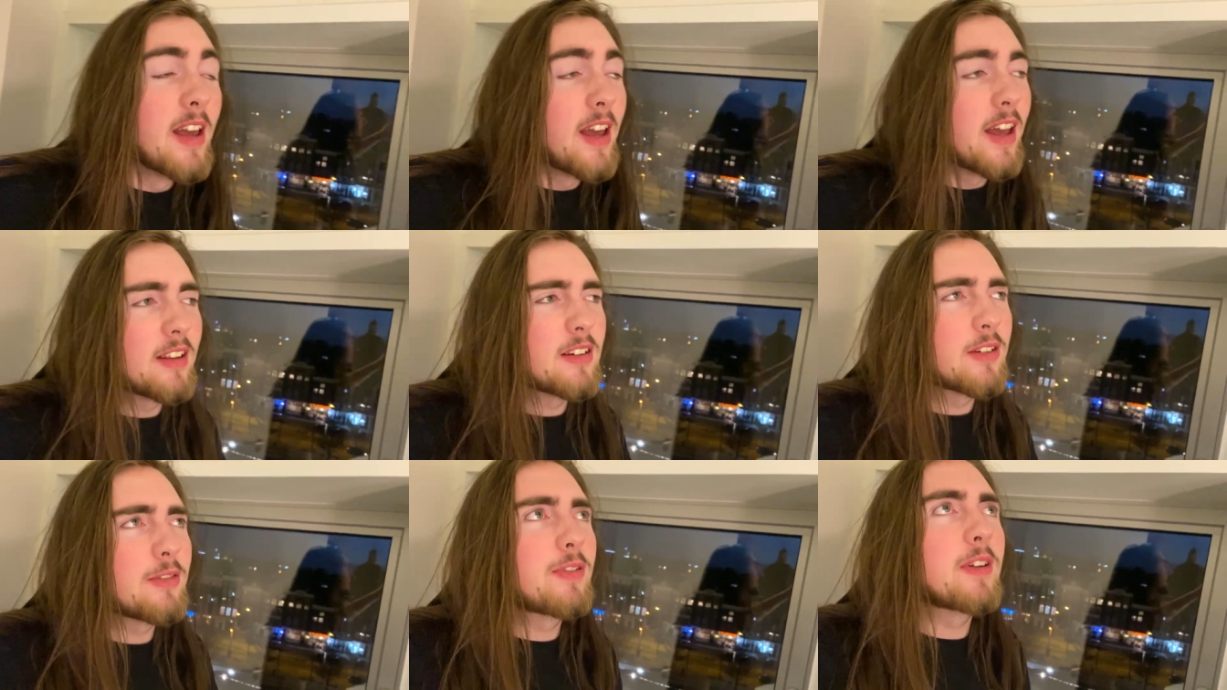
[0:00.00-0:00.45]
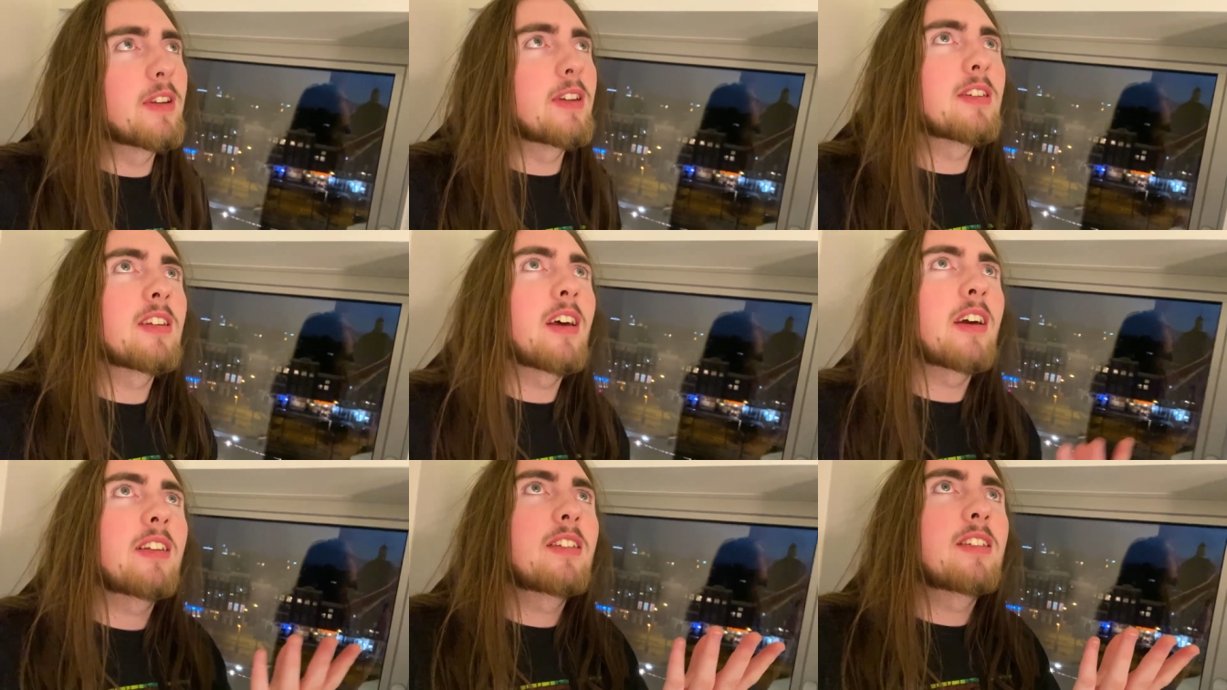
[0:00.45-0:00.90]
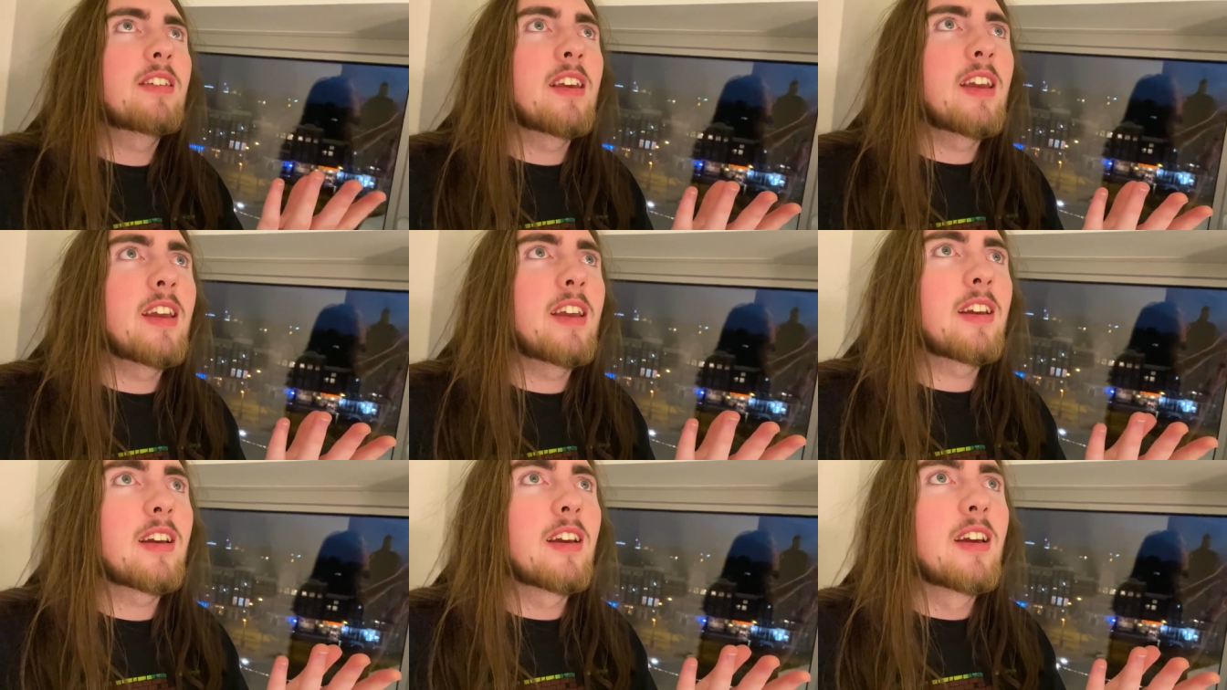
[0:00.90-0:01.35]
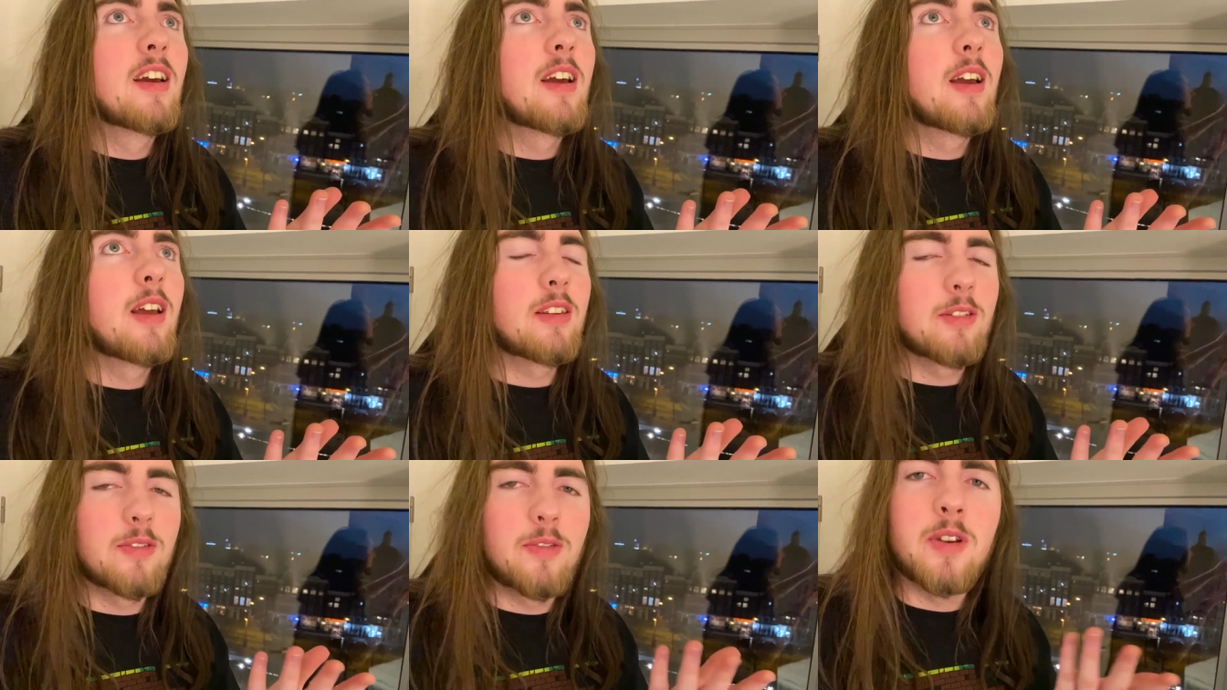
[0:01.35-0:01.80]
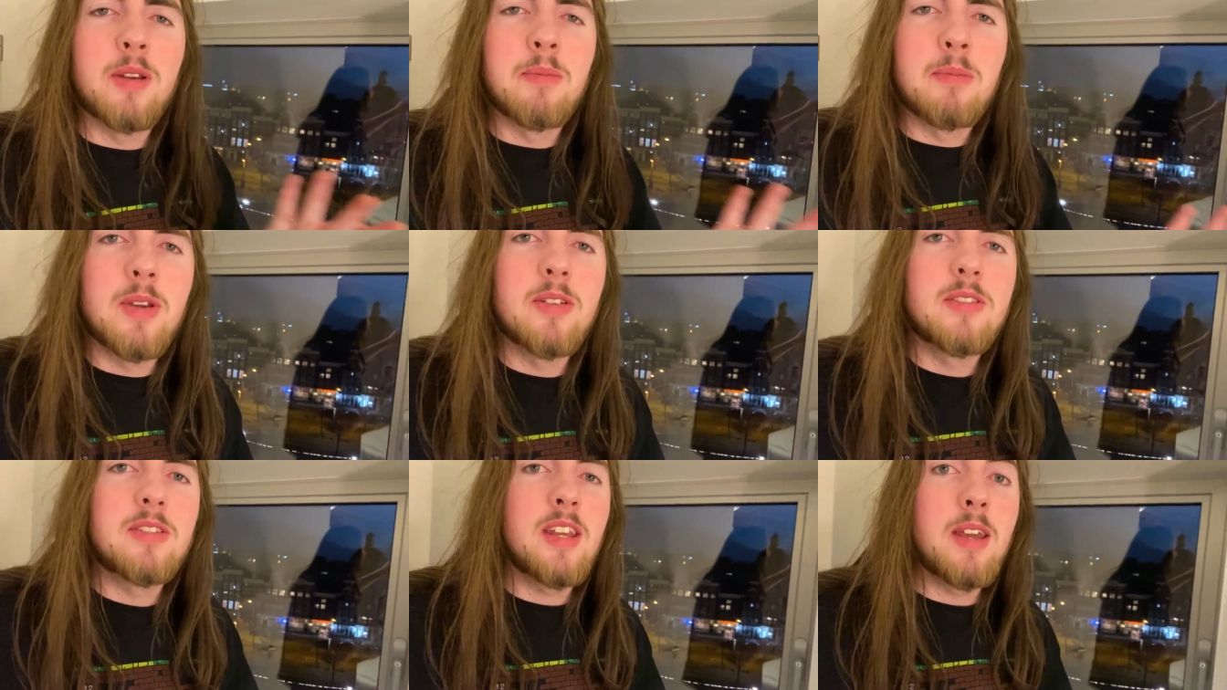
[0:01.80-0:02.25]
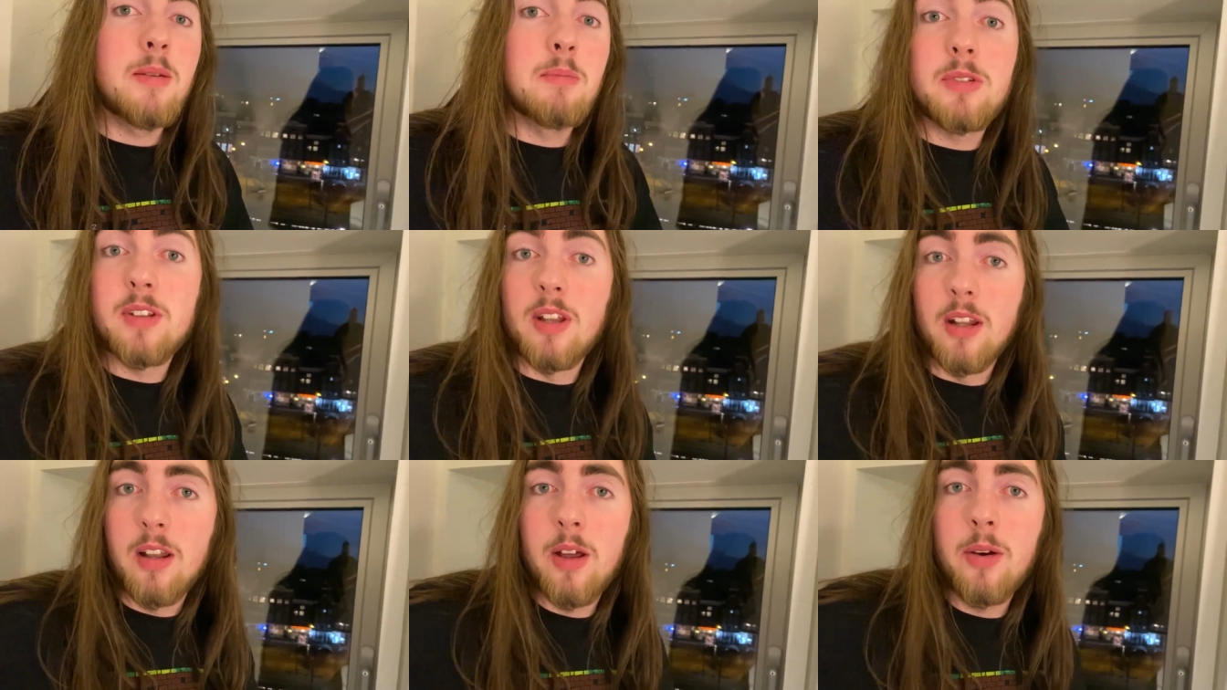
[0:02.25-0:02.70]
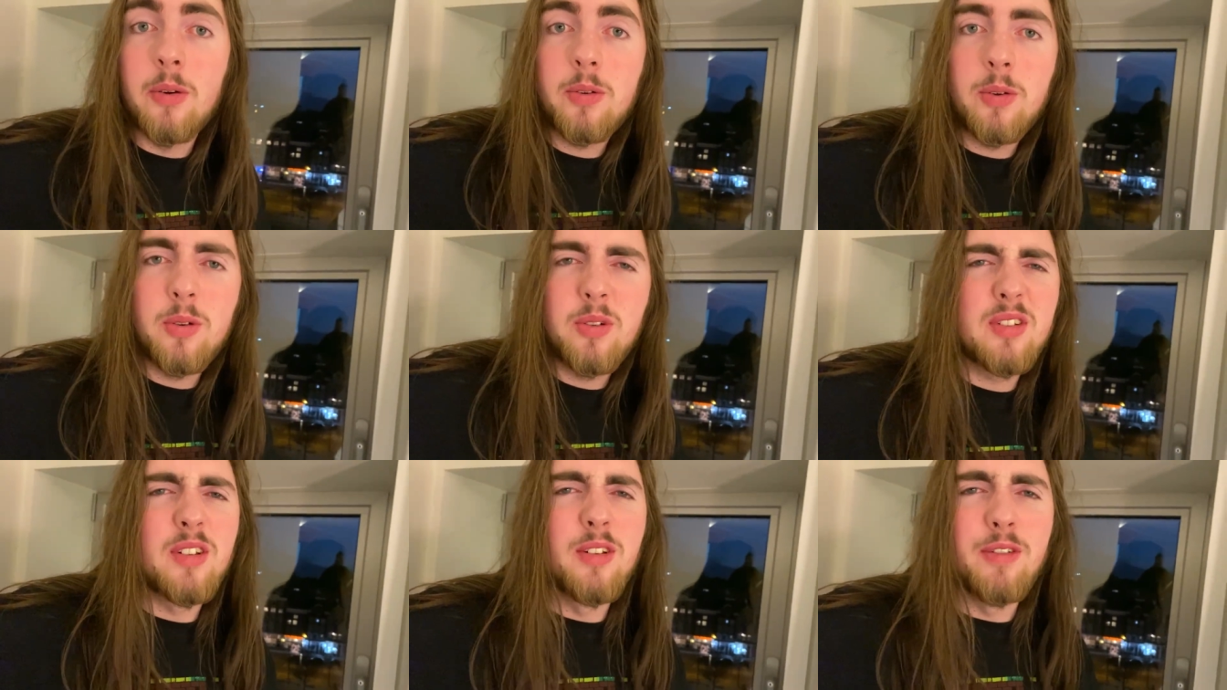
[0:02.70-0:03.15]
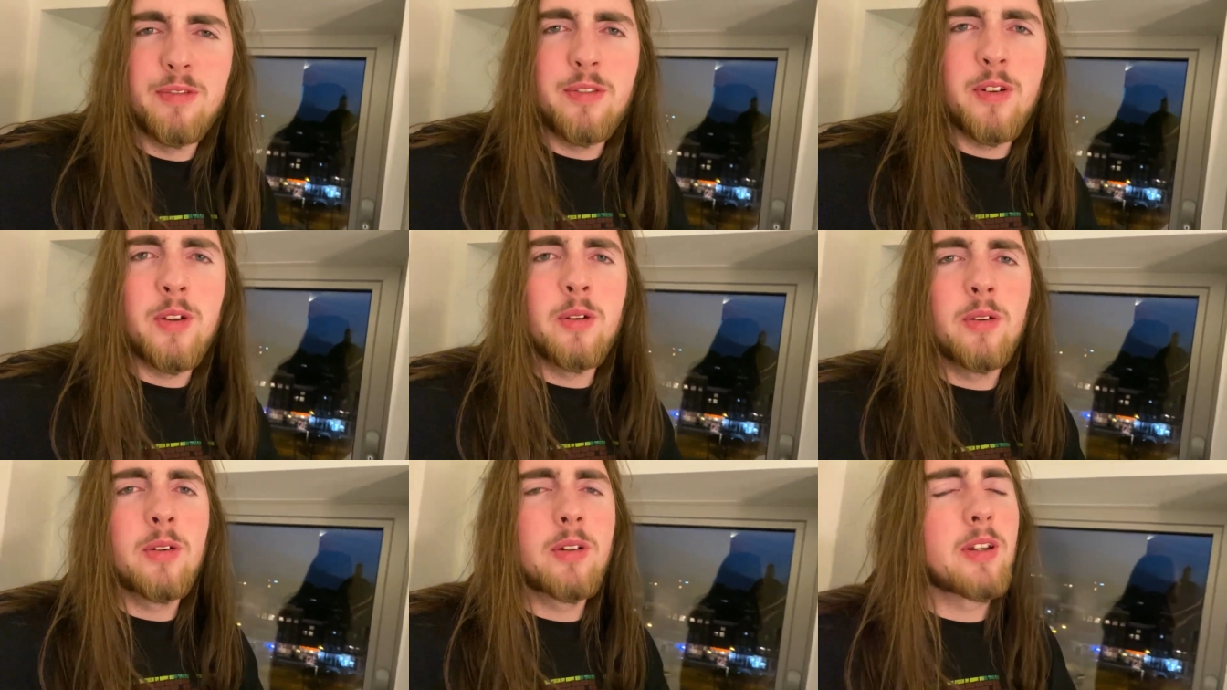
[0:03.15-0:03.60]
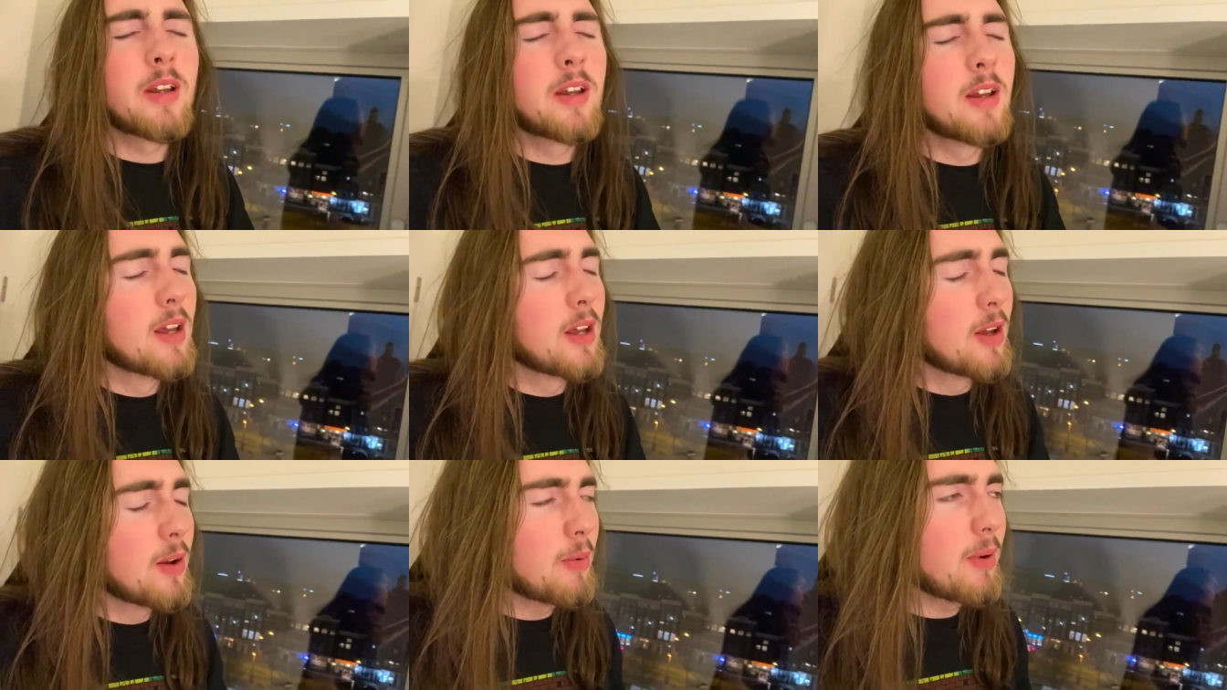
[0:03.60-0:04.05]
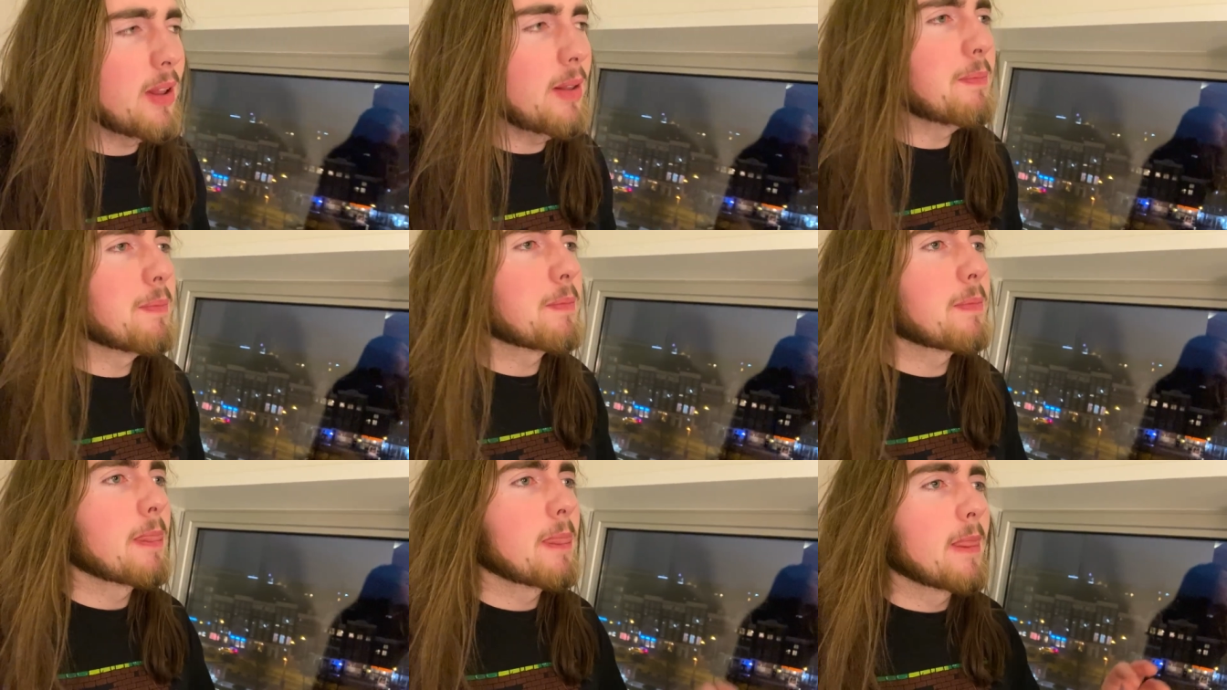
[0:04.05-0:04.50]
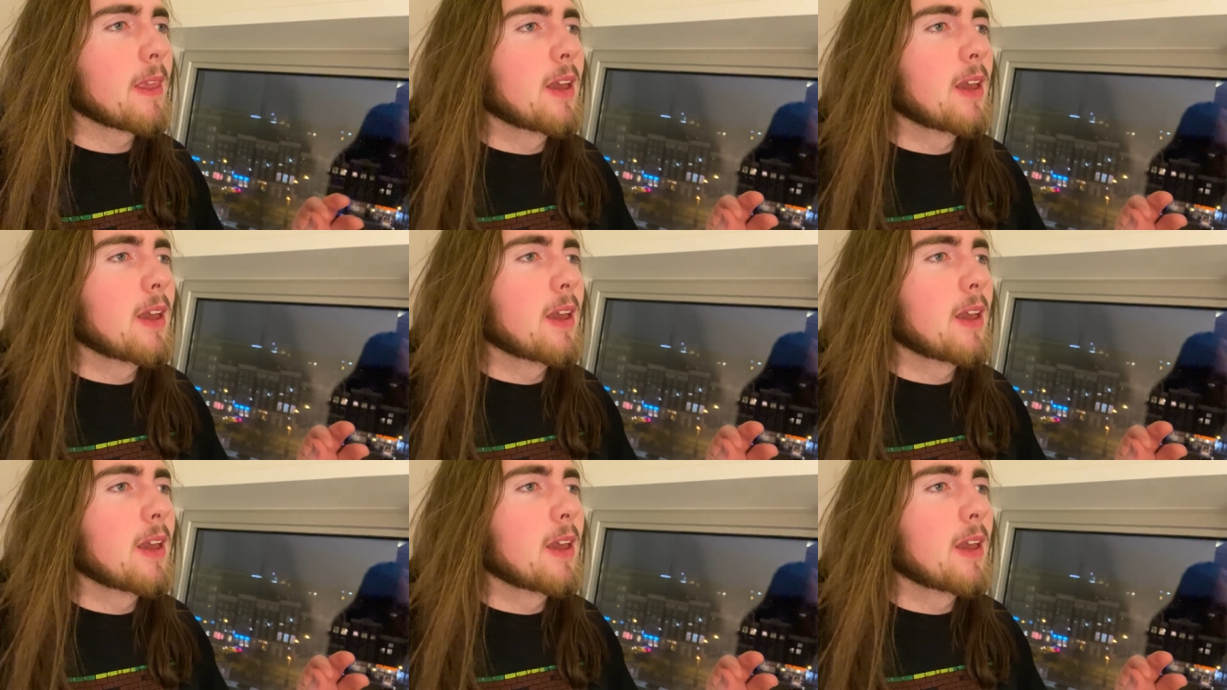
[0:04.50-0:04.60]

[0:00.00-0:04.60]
Is it for the sightseeing? Is it for the museums, the locals, the food? Well,